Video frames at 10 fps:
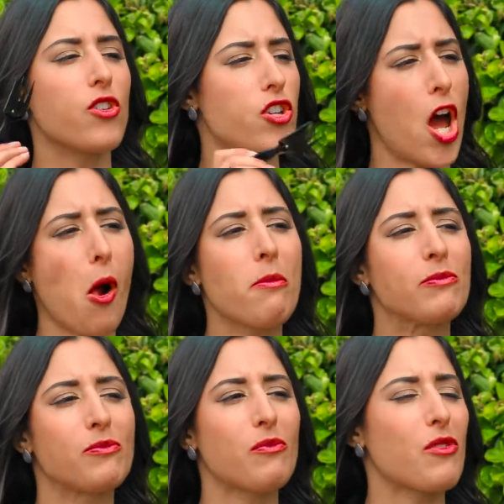You know,
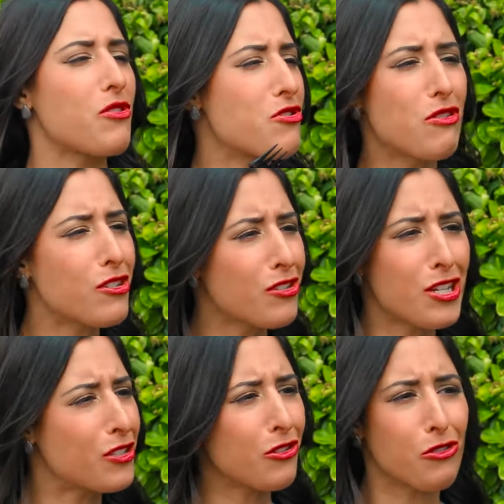you could just
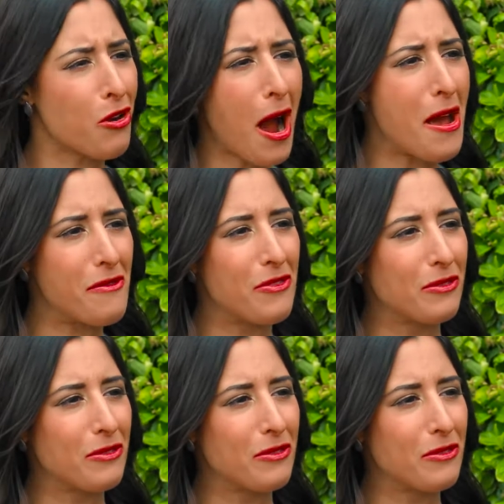eat to thrive.